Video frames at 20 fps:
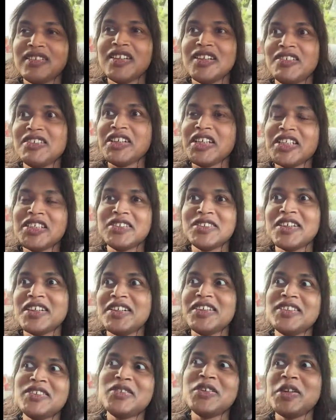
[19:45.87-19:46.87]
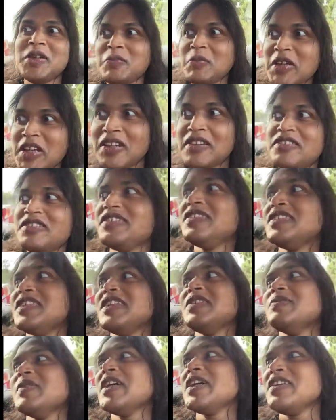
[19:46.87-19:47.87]
I want to get to 120 pounds,
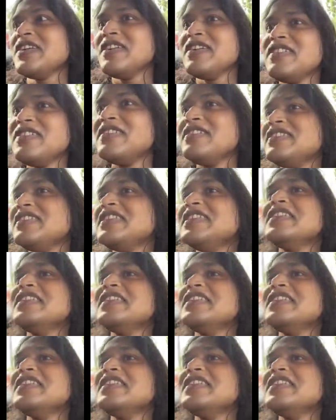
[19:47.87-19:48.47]
that's my goal.